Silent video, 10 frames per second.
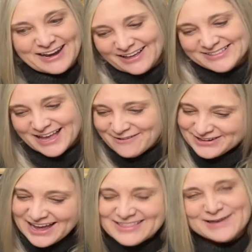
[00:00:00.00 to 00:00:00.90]
I haven't
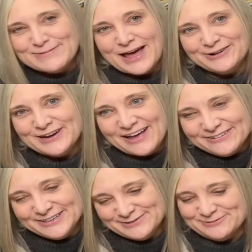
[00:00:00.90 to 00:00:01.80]
had that pattern
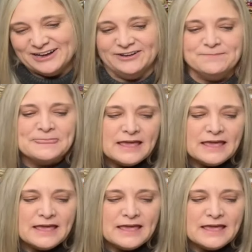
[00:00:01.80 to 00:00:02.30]
out in a while.